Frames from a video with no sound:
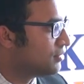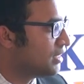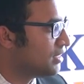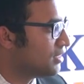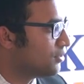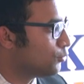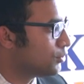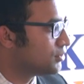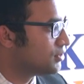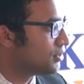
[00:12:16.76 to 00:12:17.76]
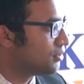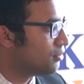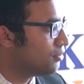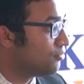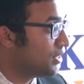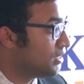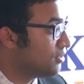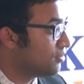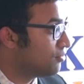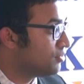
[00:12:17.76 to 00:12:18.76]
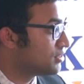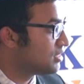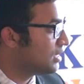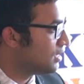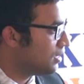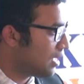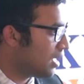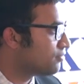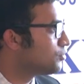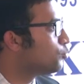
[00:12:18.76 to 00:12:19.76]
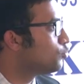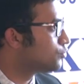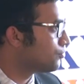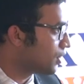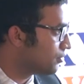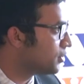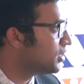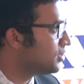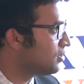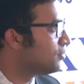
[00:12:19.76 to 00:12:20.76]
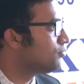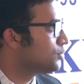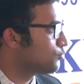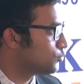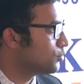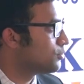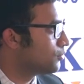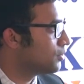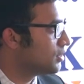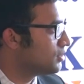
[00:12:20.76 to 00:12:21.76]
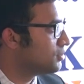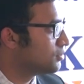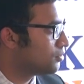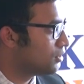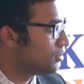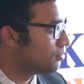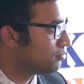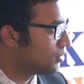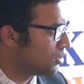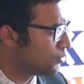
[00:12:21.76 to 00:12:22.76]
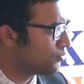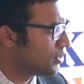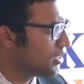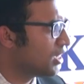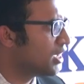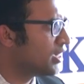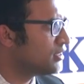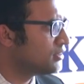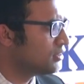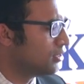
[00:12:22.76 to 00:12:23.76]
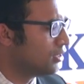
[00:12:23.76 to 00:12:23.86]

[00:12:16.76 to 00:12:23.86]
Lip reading: Then there was, we still have the post of governor, which was also in the Government of India Act.